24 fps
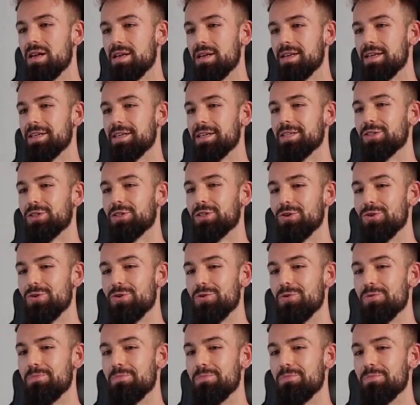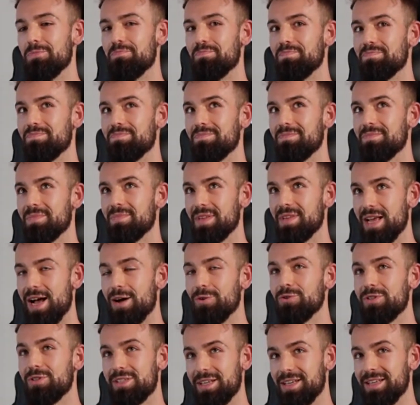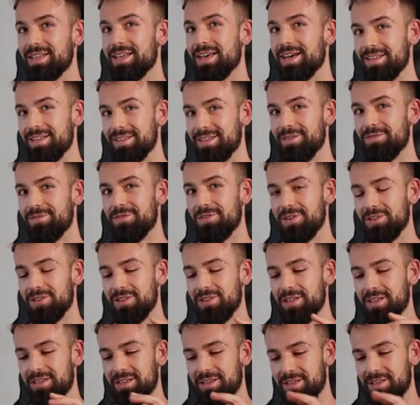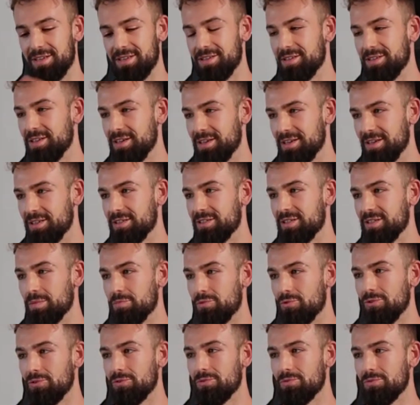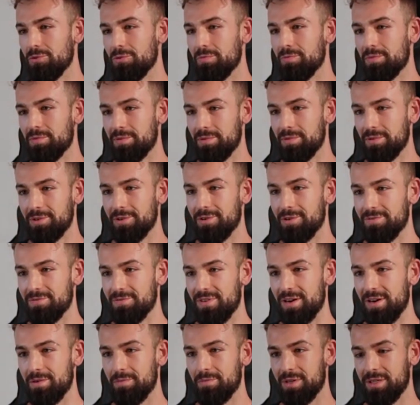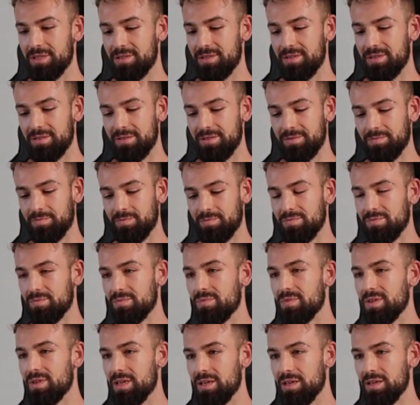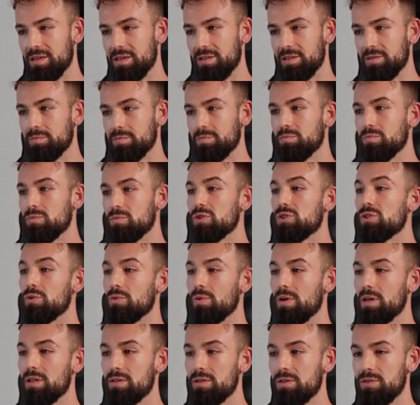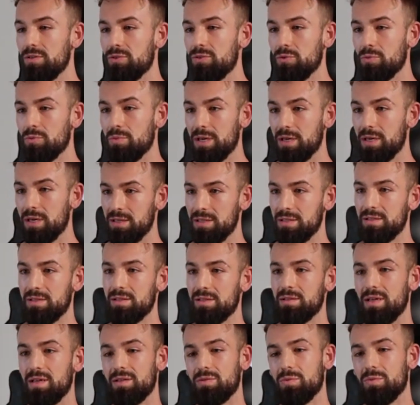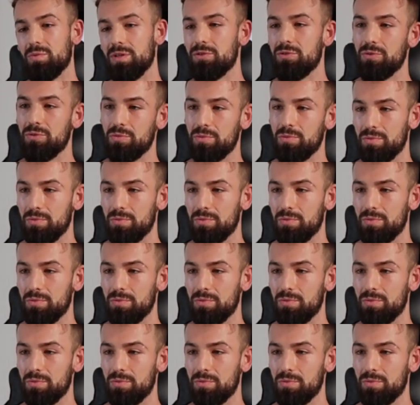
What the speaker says: So I would say, yeah, definitely. A support group, your environment, uh, surrender to what is, not what you